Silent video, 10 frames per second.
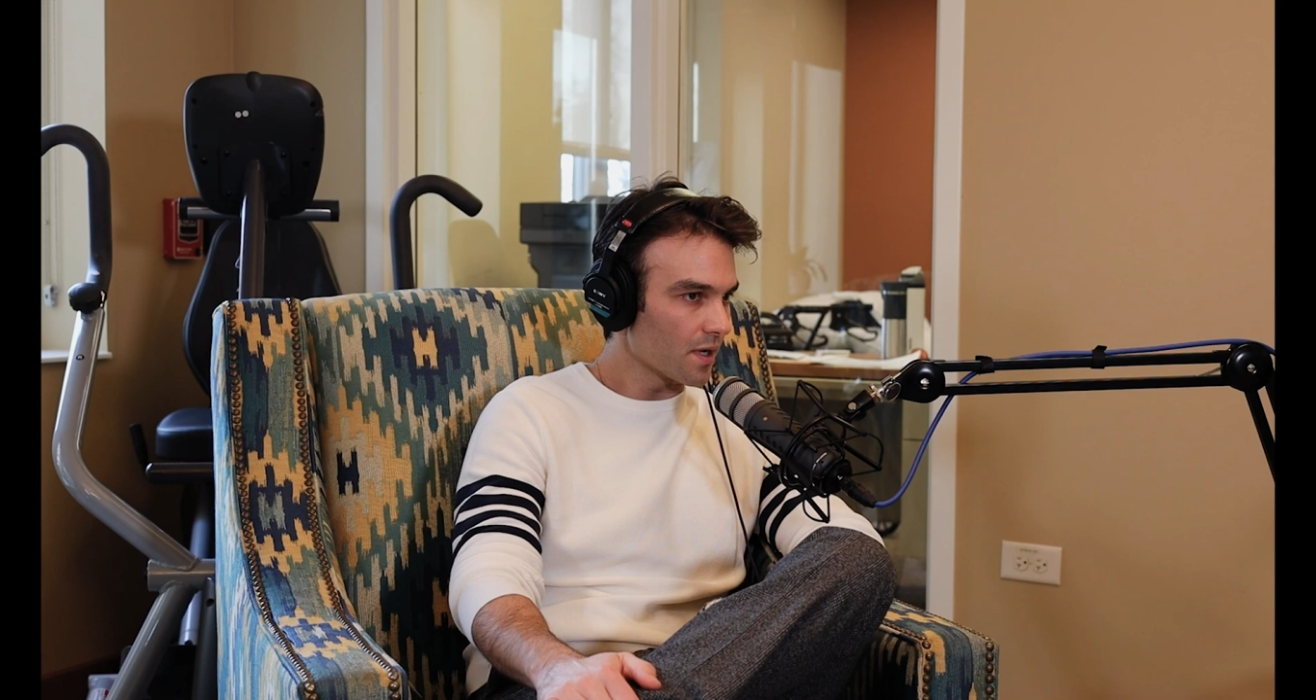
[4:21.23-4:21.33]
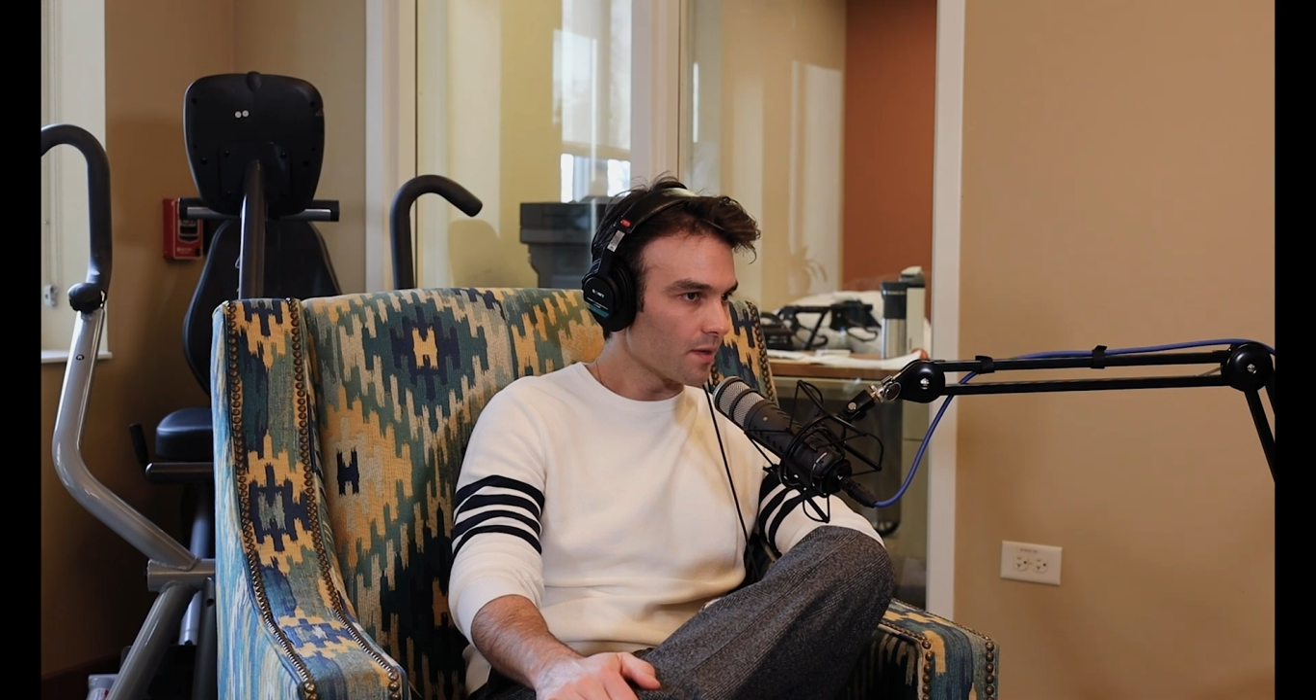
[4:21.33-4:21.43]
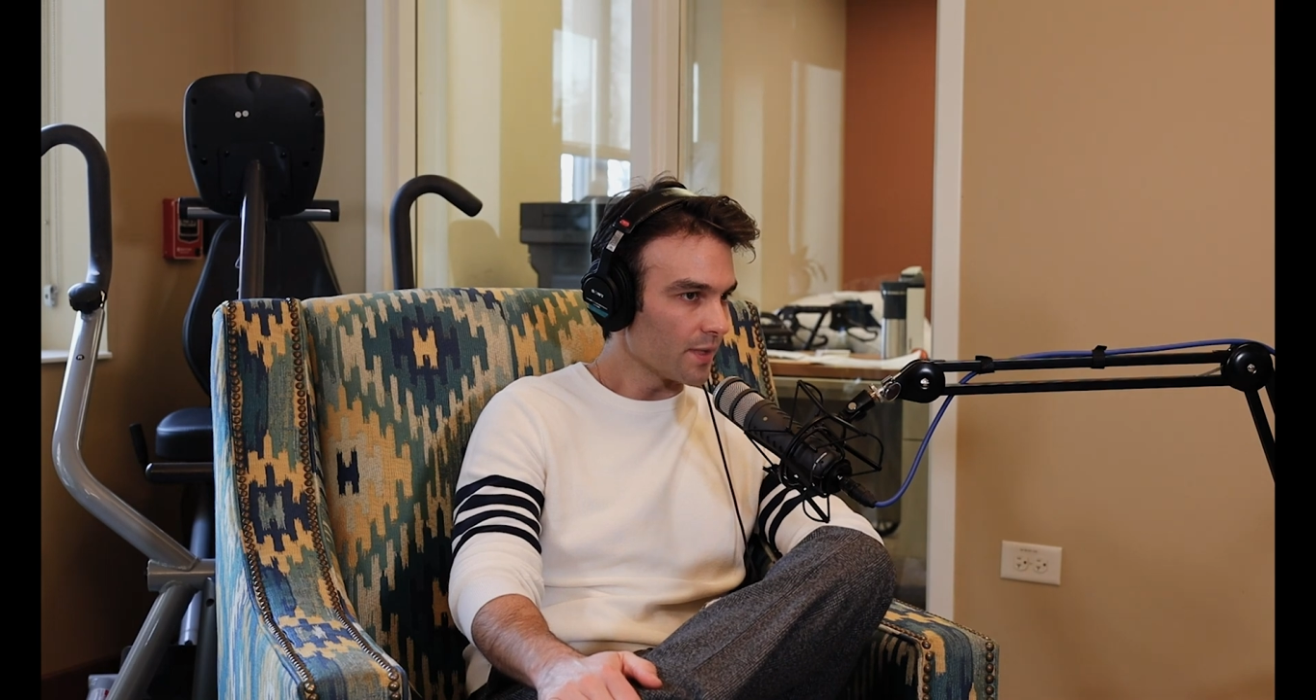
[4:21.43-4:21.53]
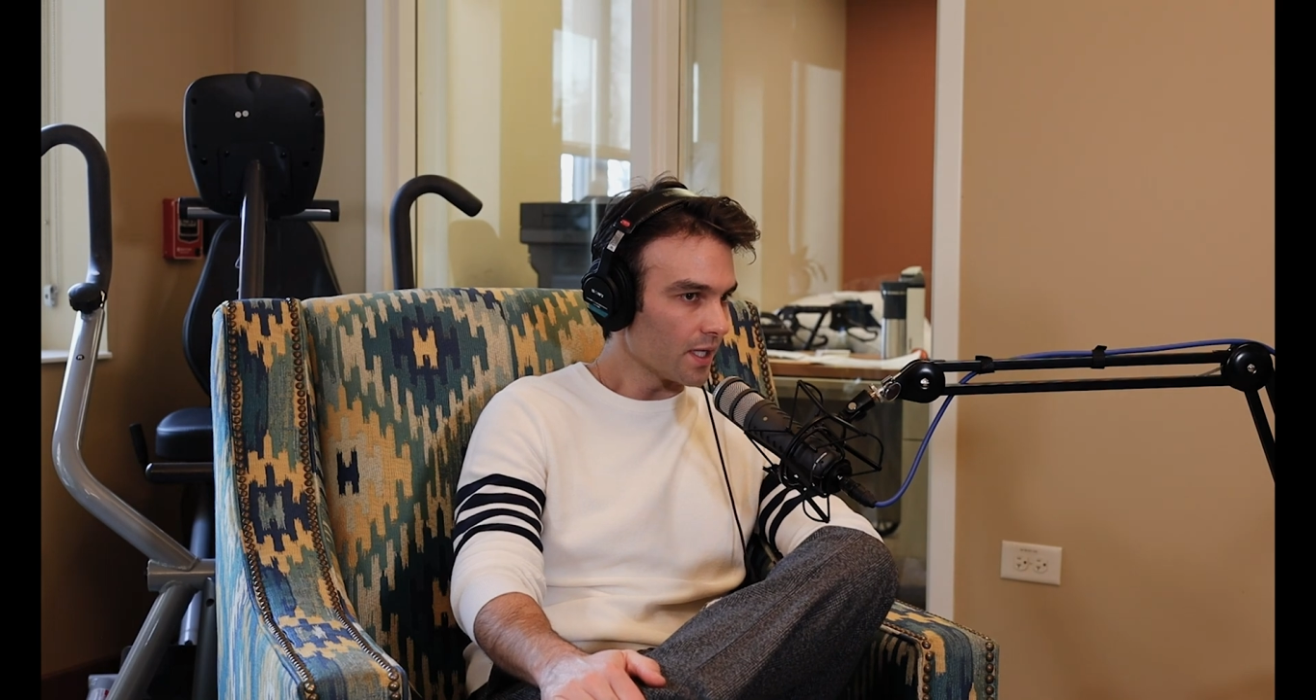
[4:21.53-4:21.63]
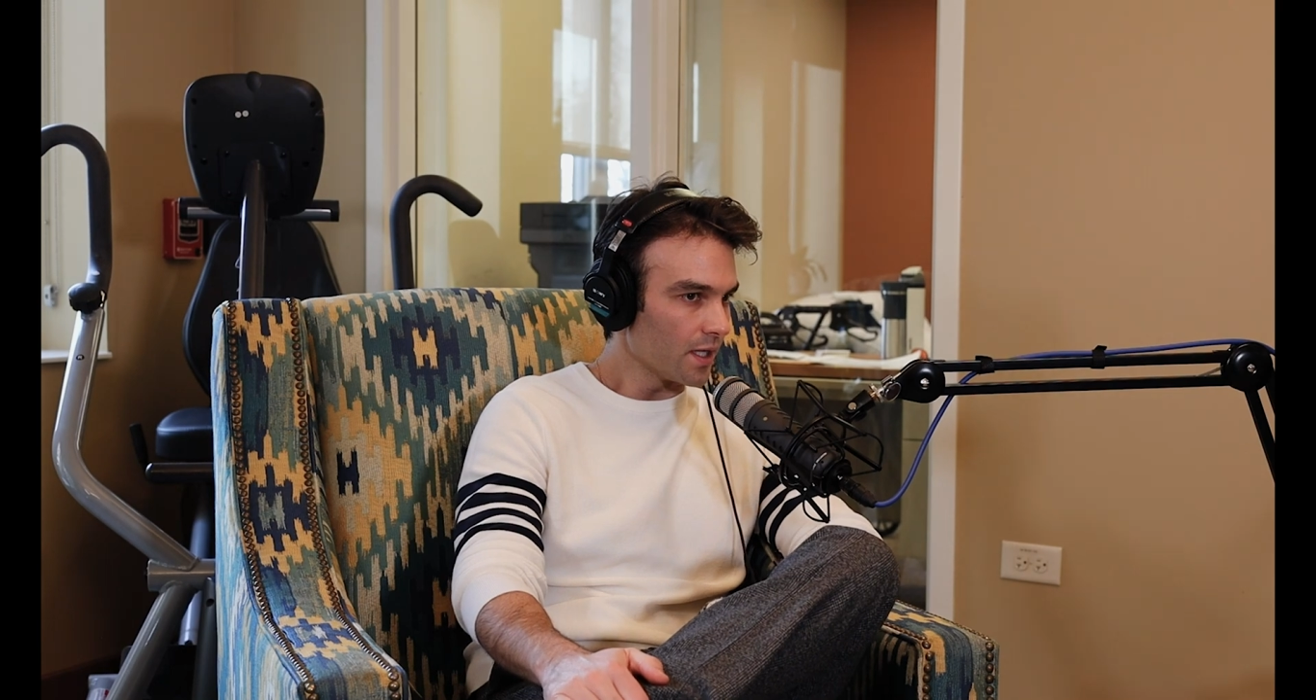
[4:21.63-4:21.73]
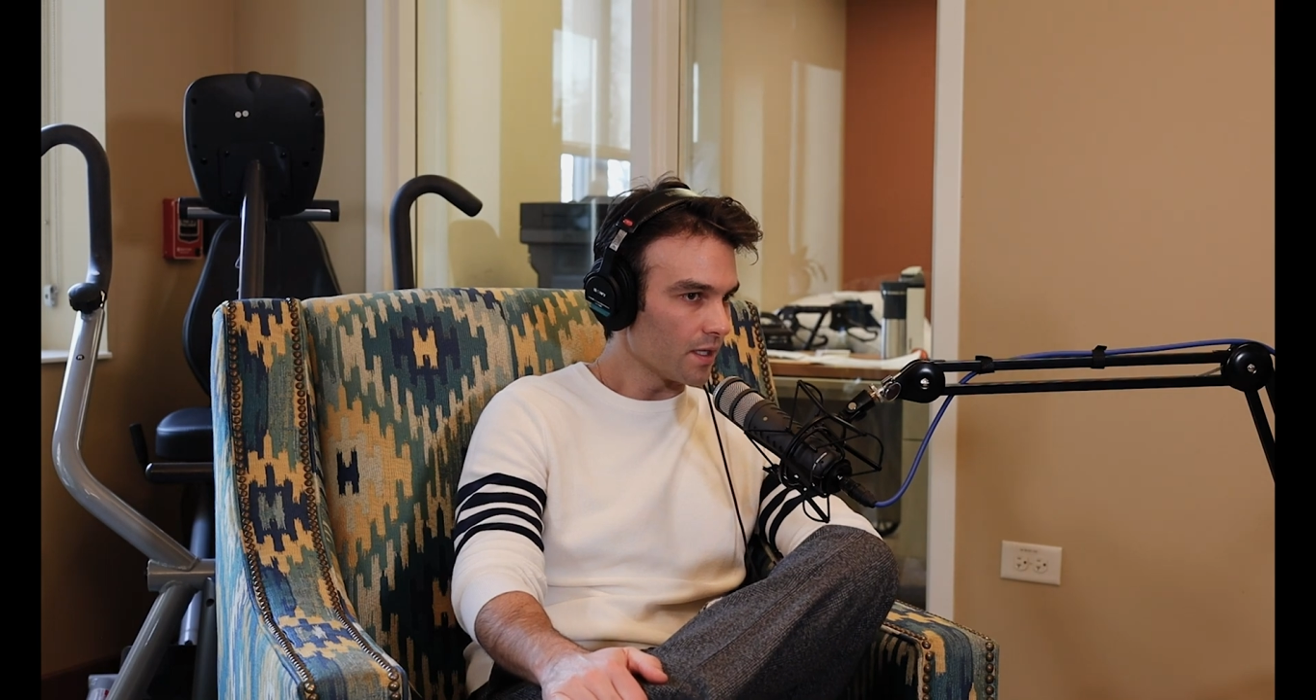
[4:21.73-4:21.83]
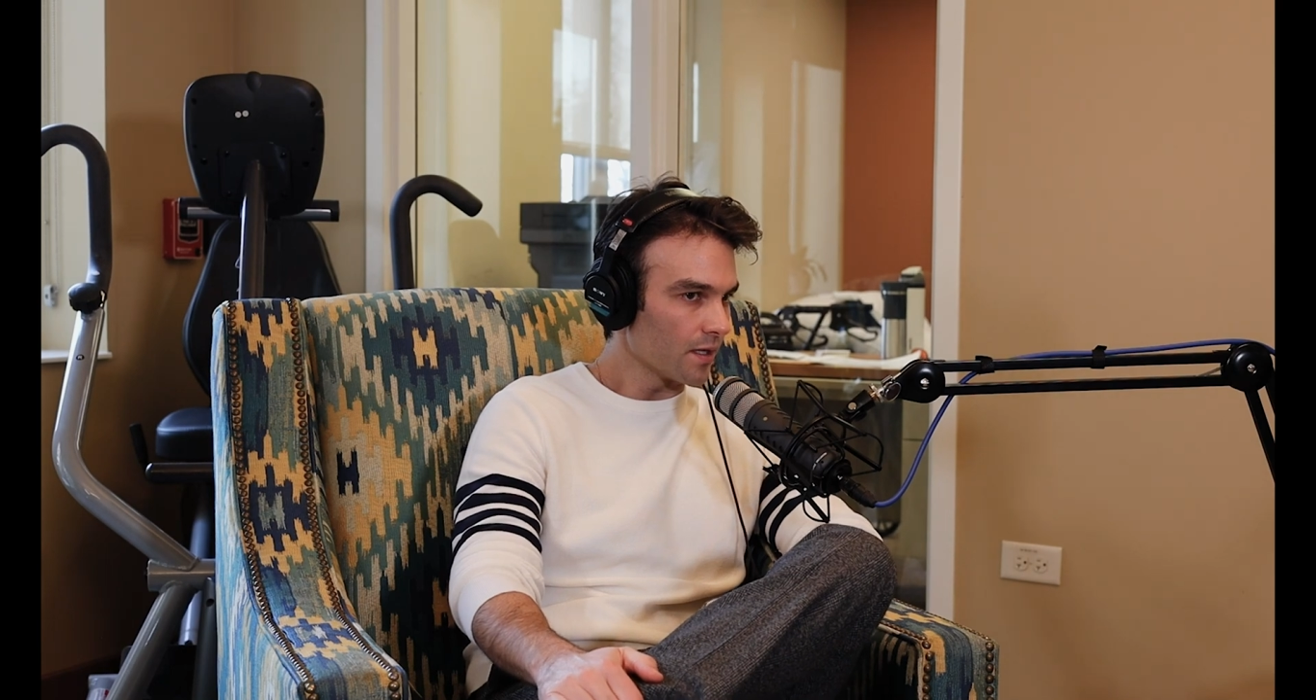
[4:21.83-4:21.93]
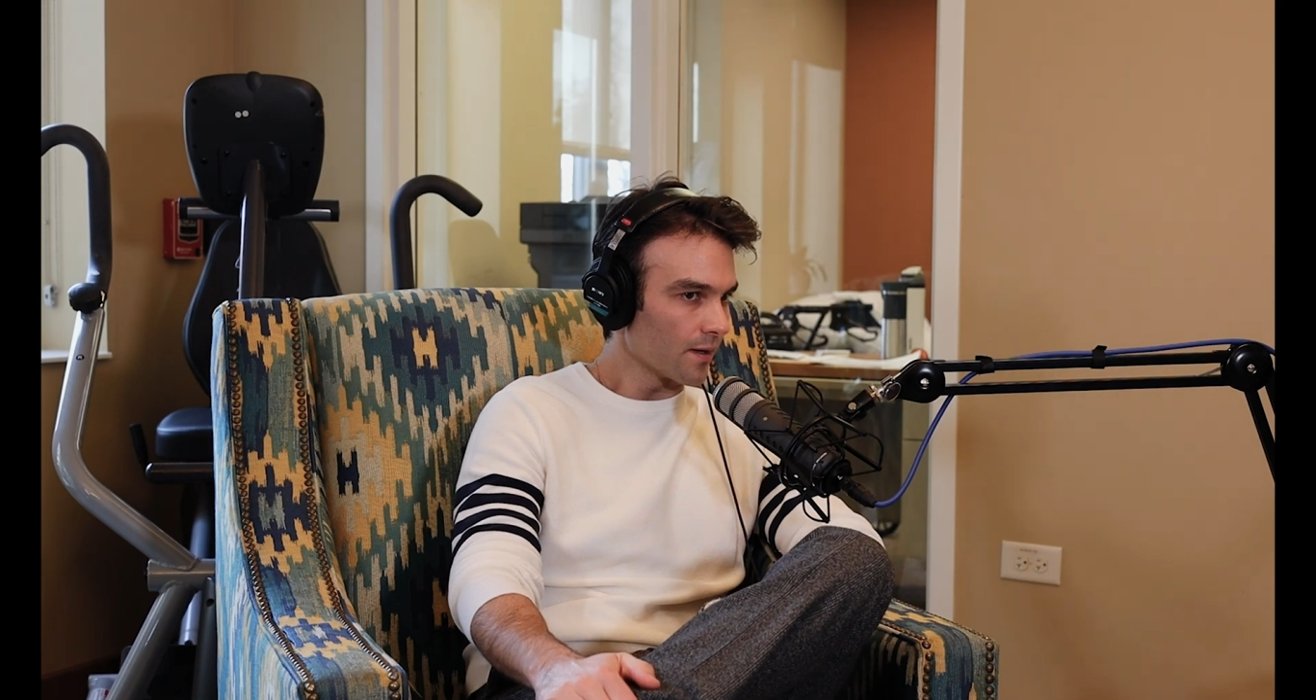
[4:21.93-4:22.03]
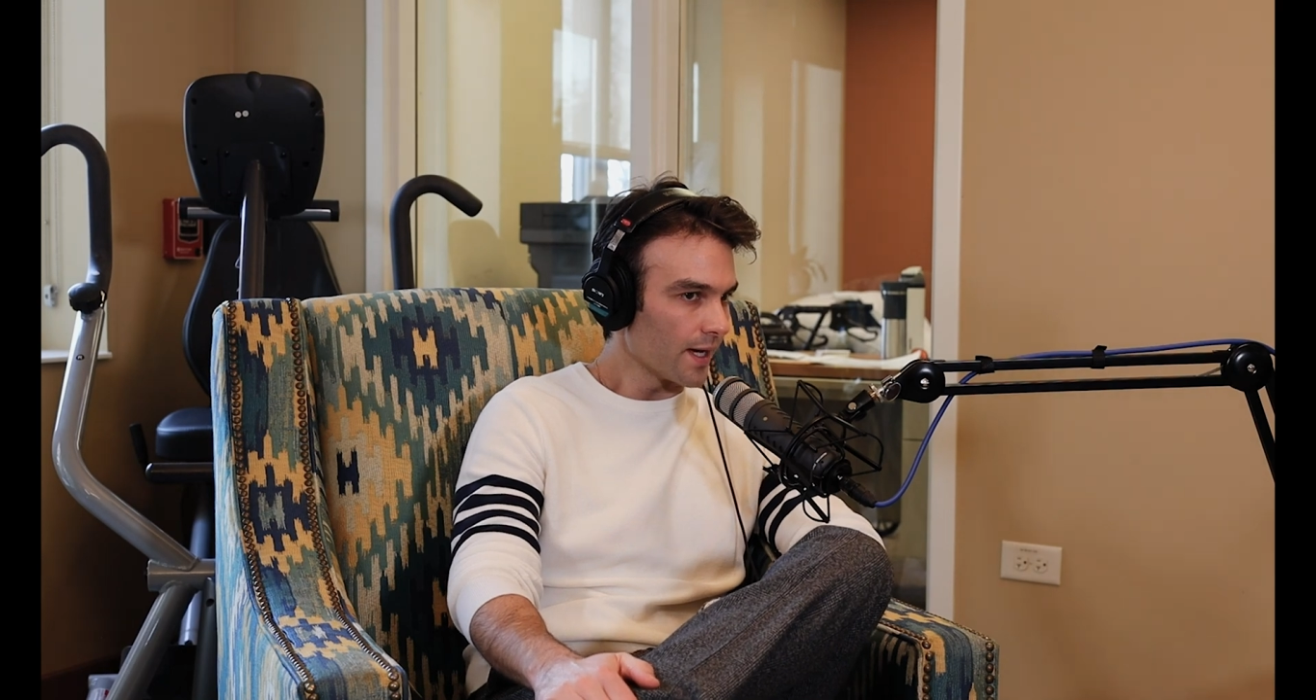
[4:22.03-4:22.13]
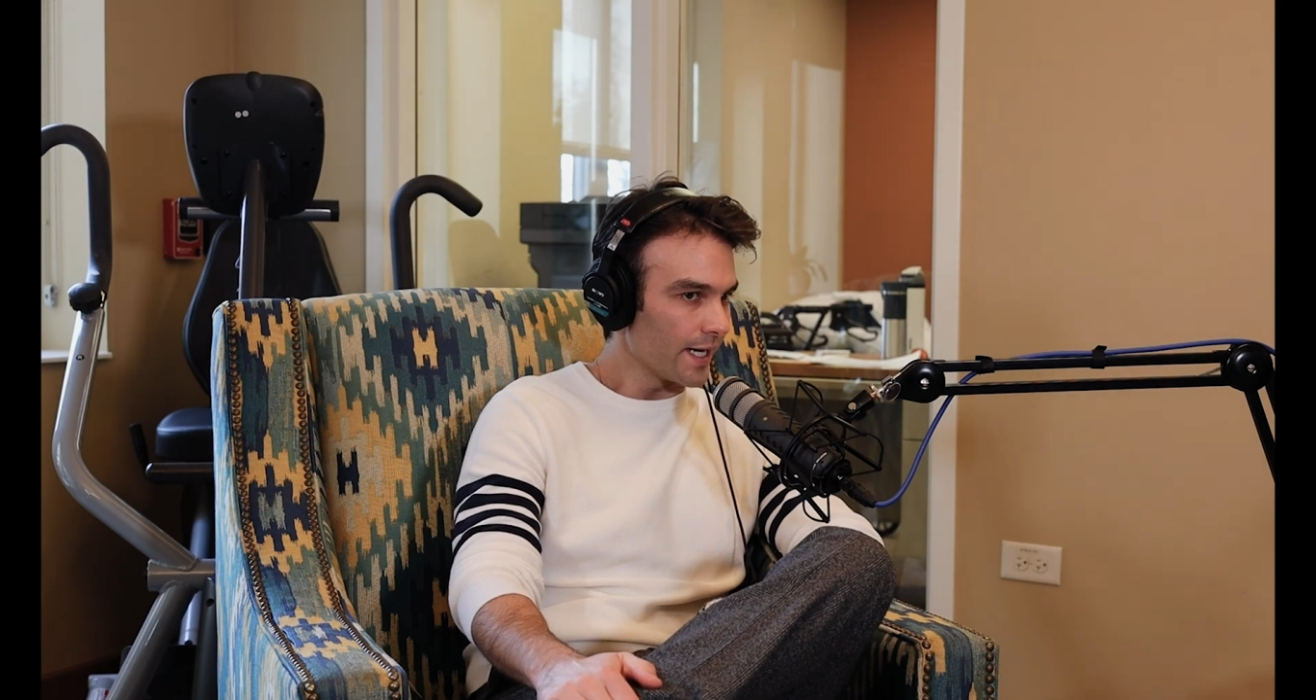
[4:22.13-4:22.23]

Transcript: coming in here